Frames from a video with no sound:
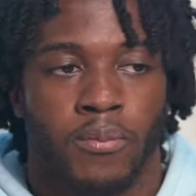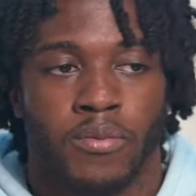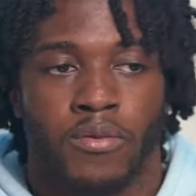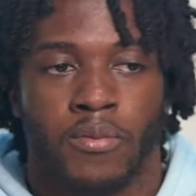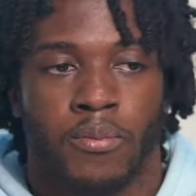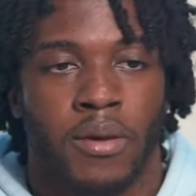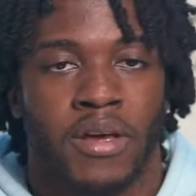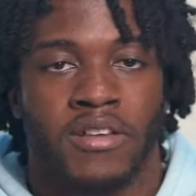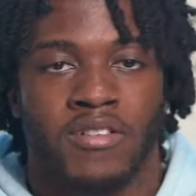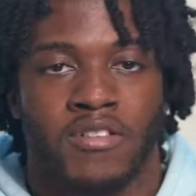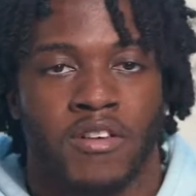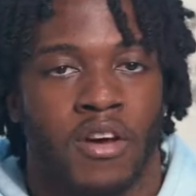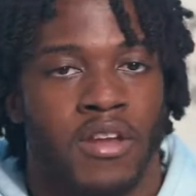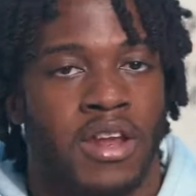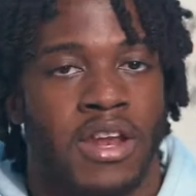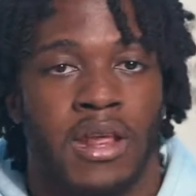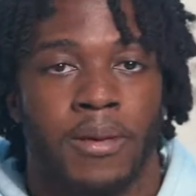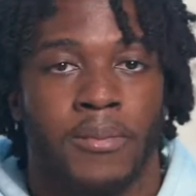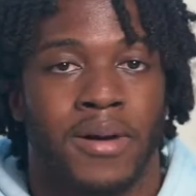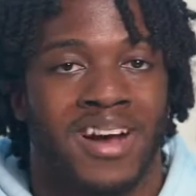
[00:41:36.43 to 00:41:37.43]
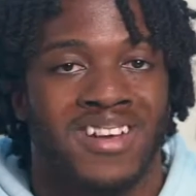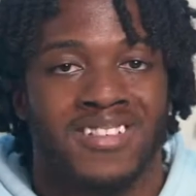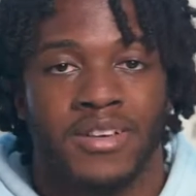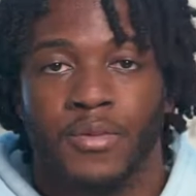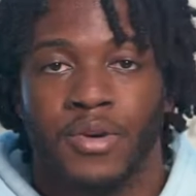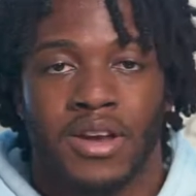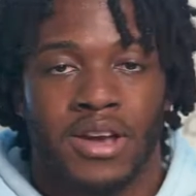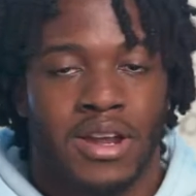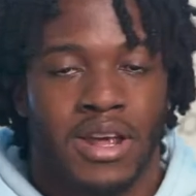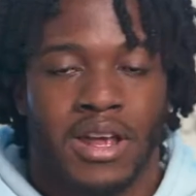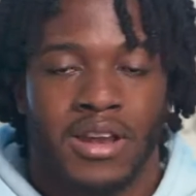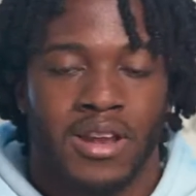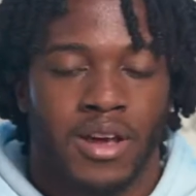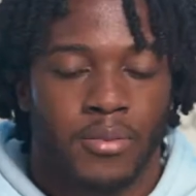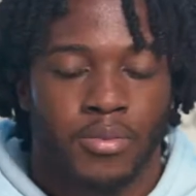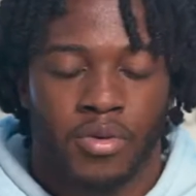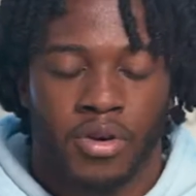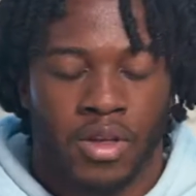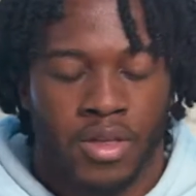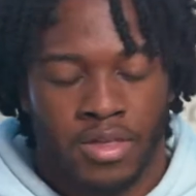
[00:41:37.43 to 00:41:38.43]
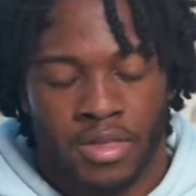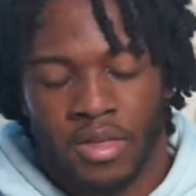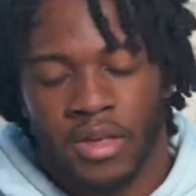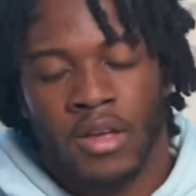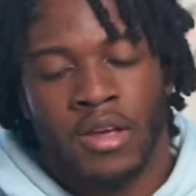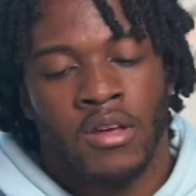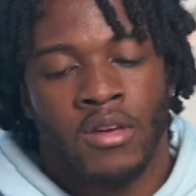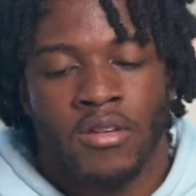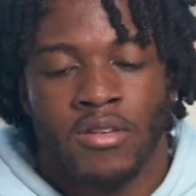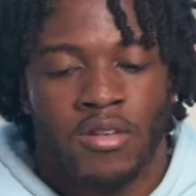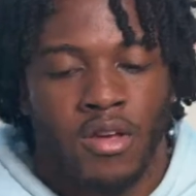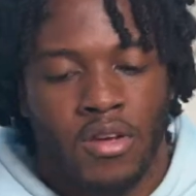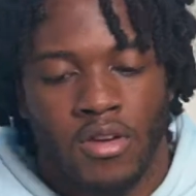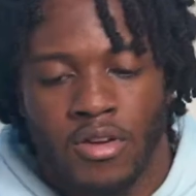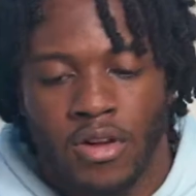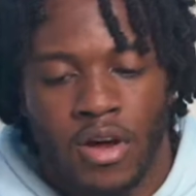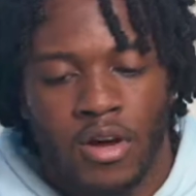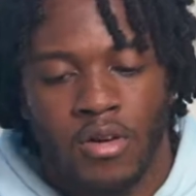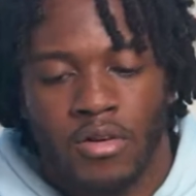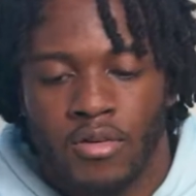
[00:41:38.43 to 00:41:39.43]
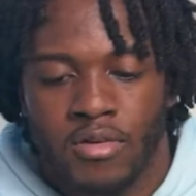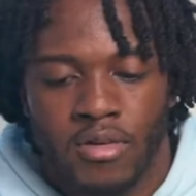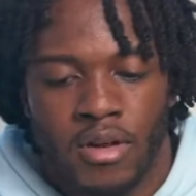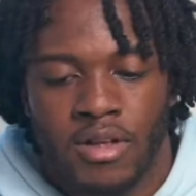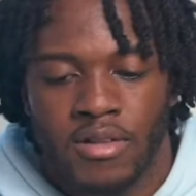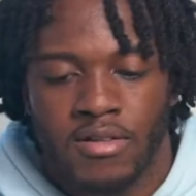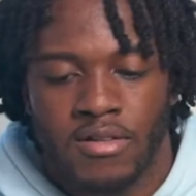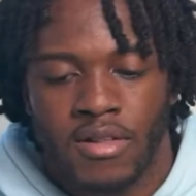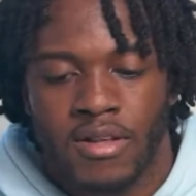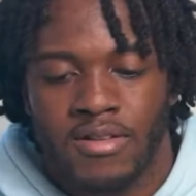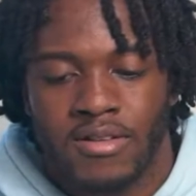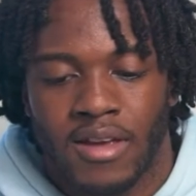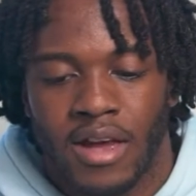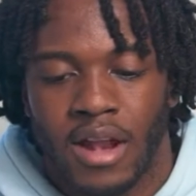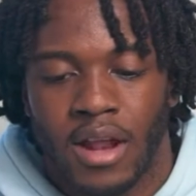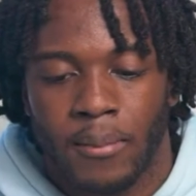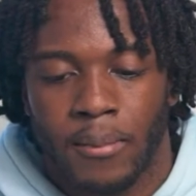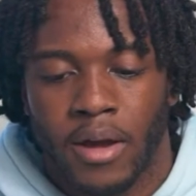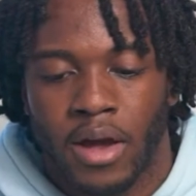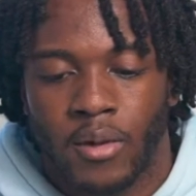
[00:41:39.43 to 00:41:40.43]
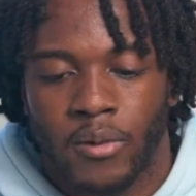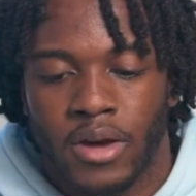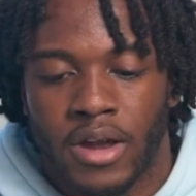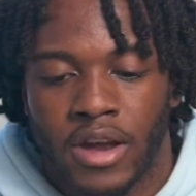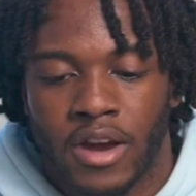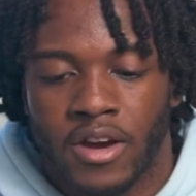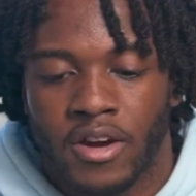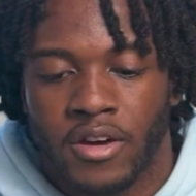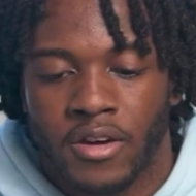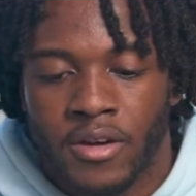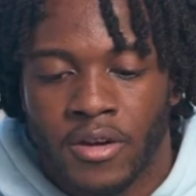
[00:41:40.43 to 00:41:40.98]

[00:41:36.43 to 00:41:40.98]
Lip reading: based on any matchup we could end up with. So let's get it, man. We here.